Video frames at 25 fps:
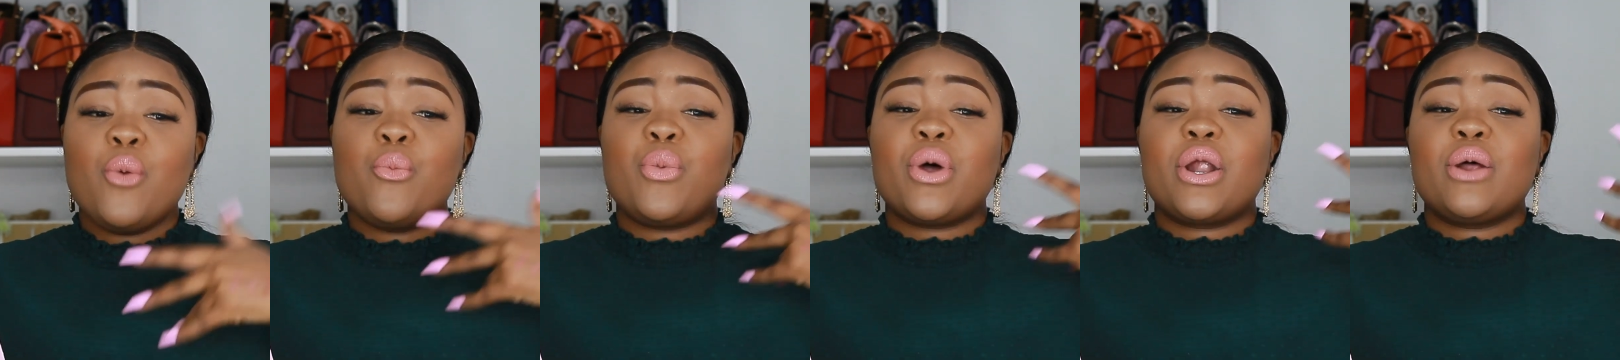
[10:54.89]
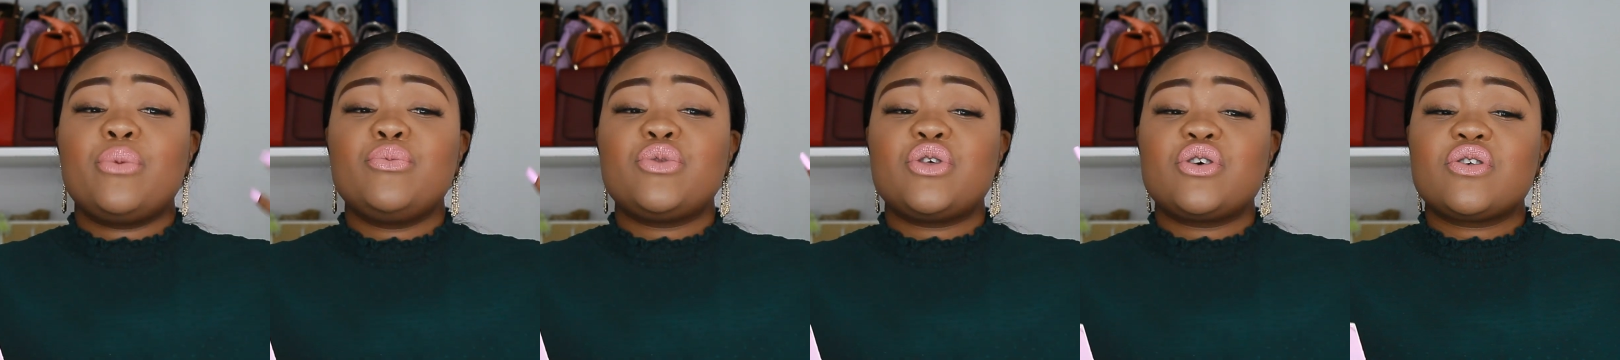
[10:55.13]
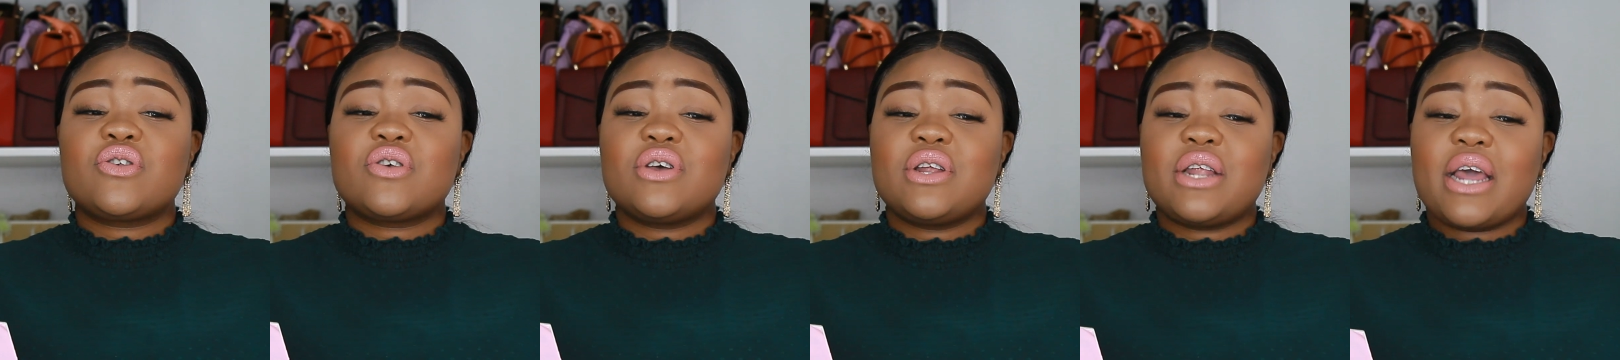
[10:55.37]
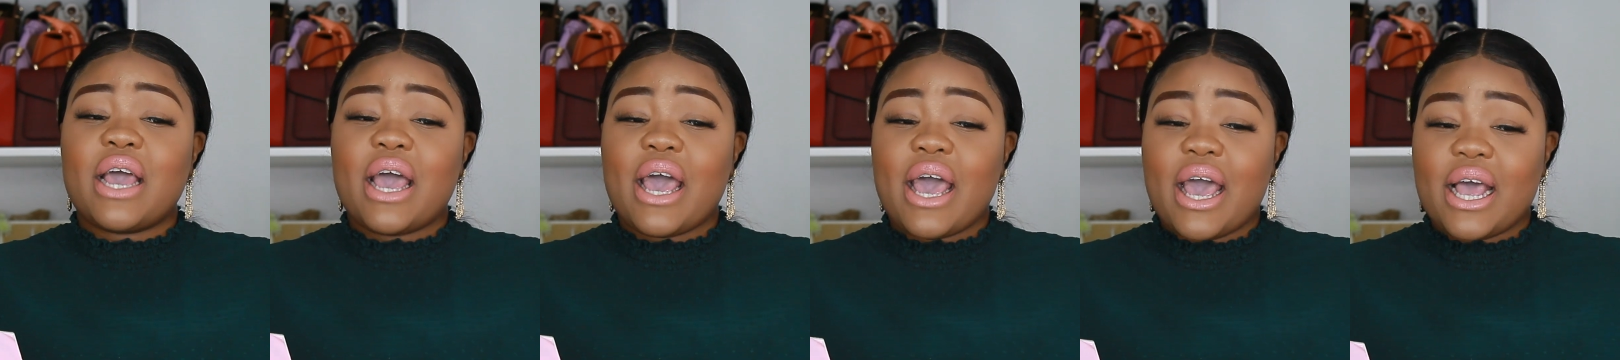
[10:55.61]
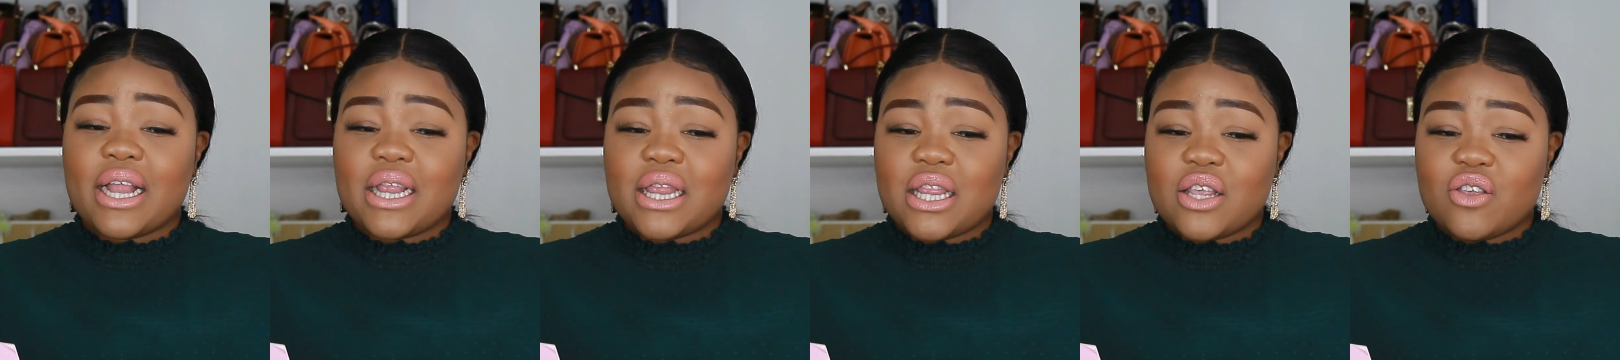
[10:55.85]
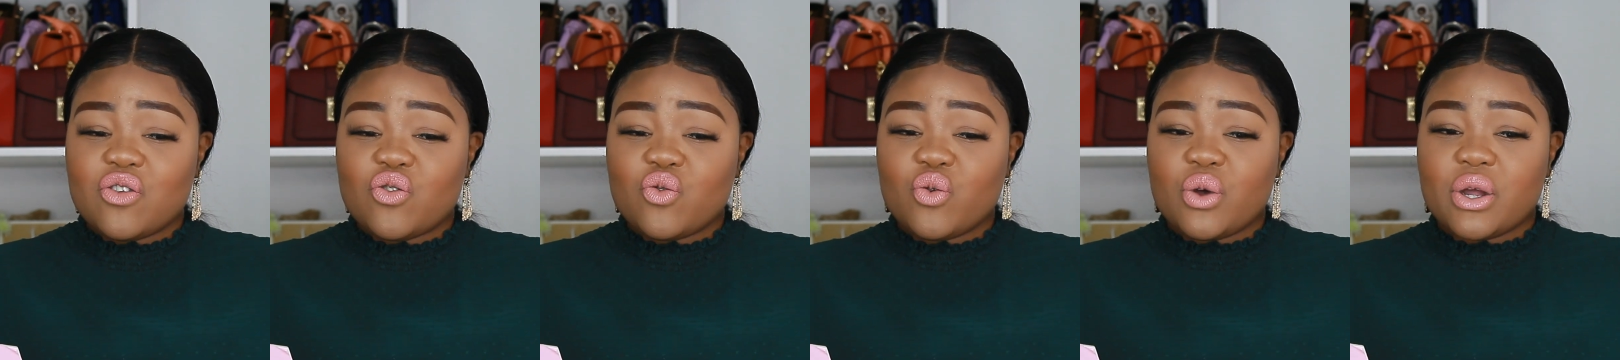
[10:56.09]
but I'm just gonna
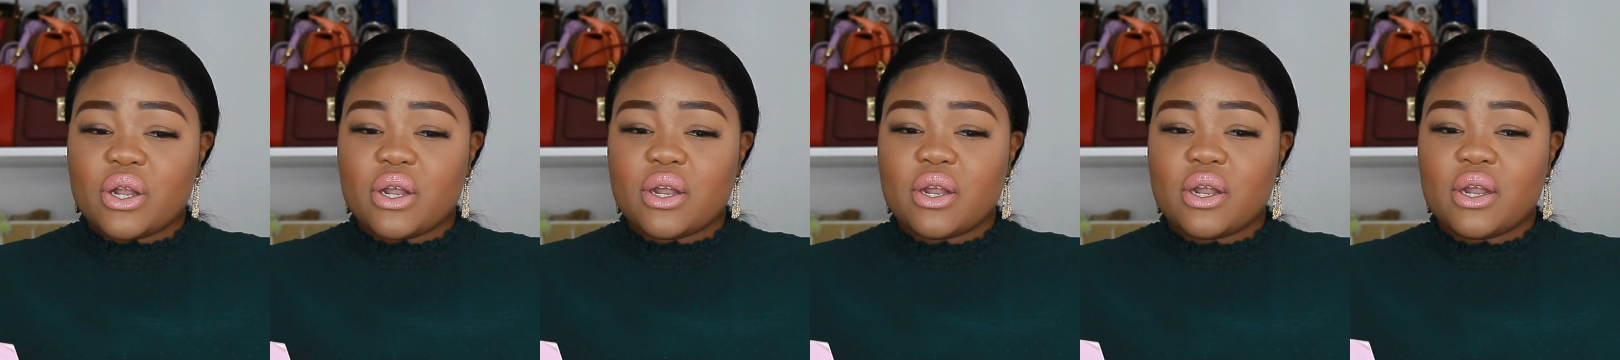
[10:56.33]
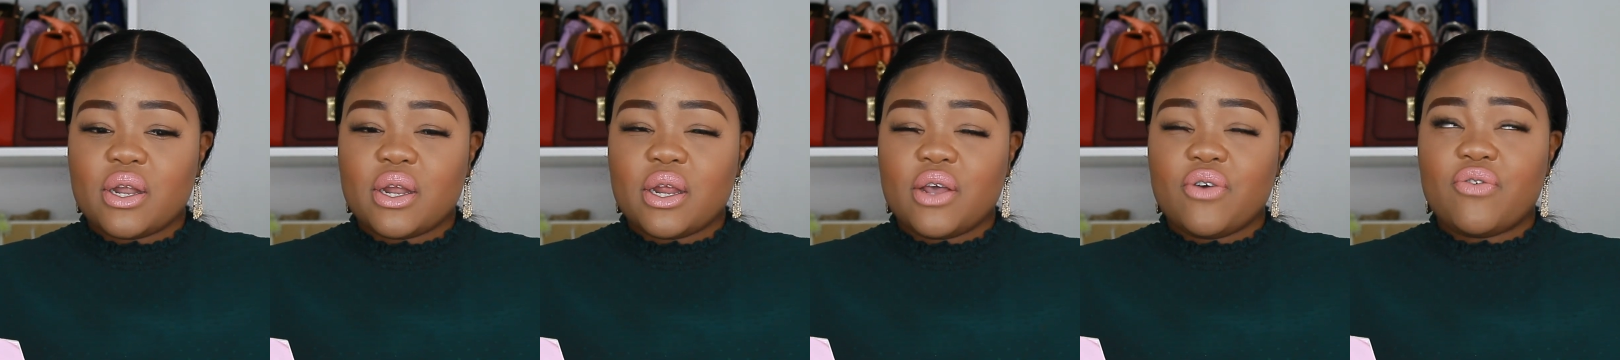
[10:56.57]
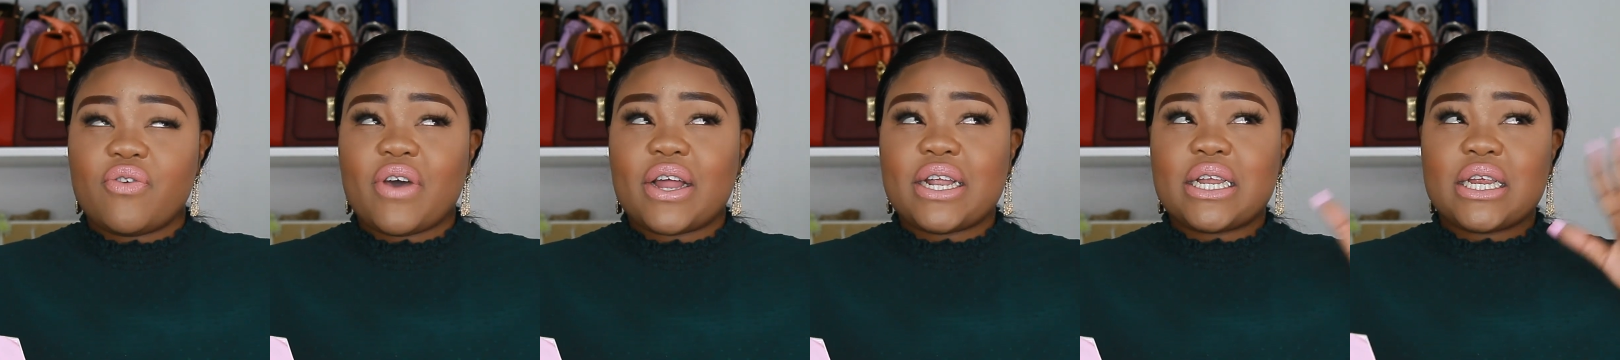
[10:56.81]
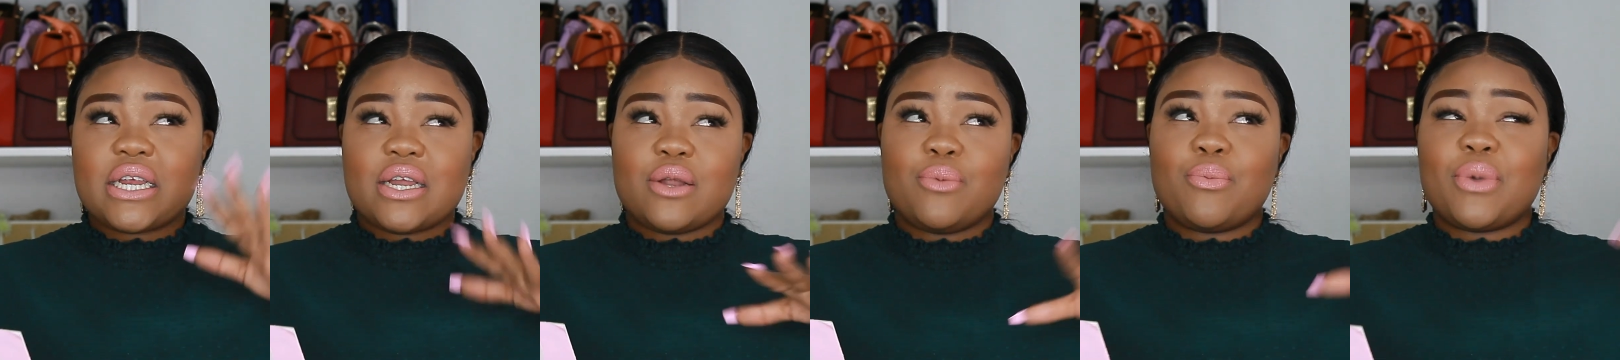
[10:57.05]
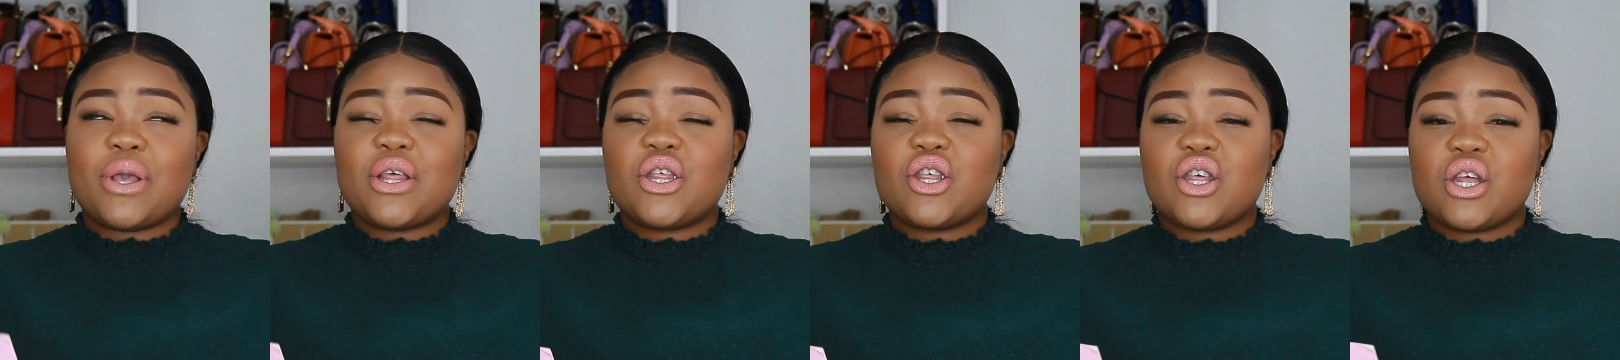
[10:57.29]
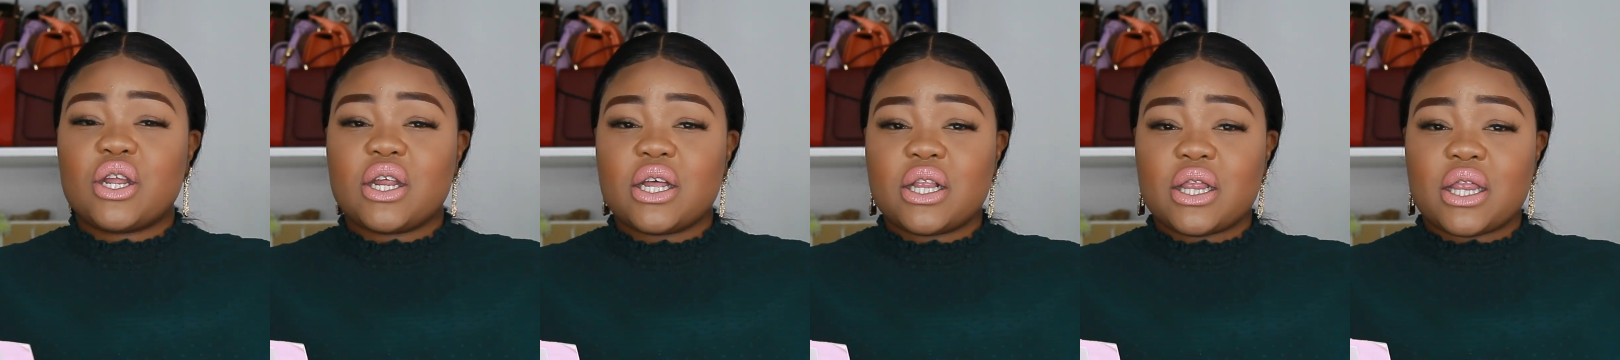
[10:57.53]
add this one if I didn't
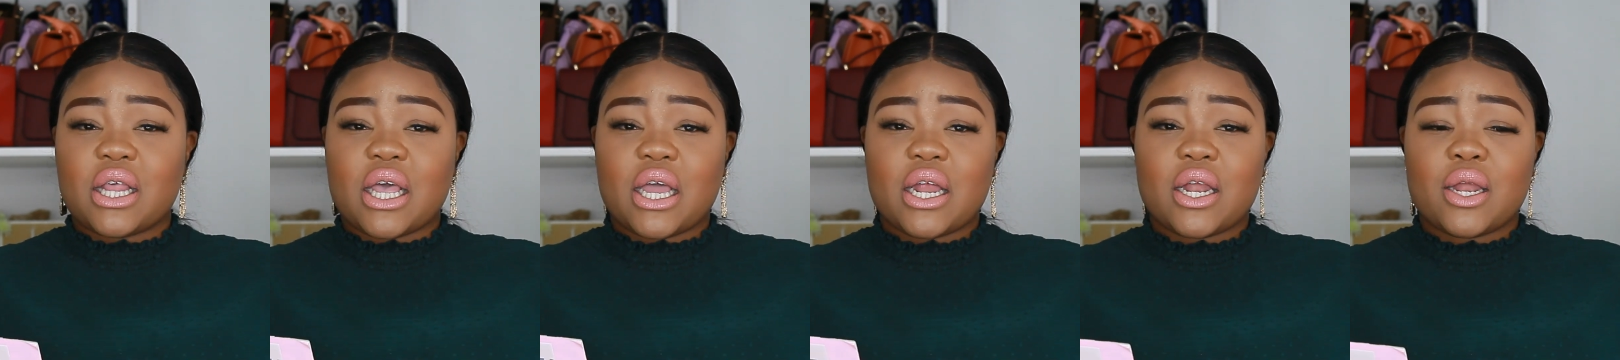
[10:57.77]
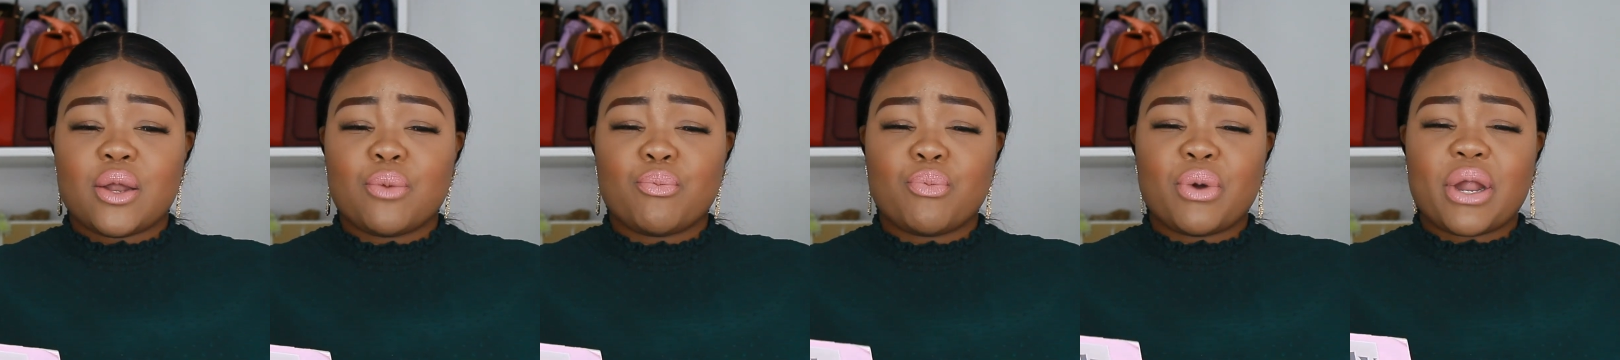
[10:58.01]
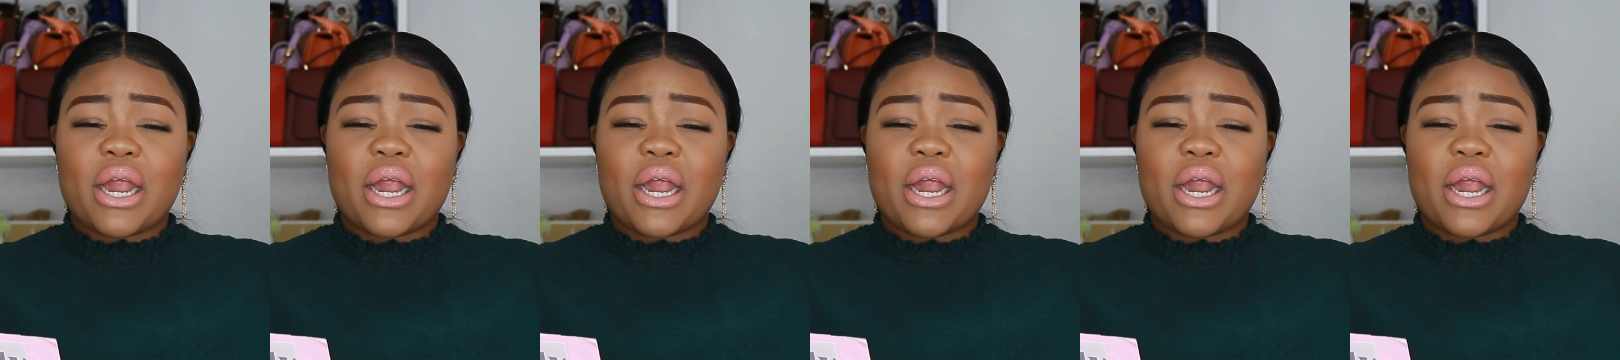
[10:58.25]
mention it then,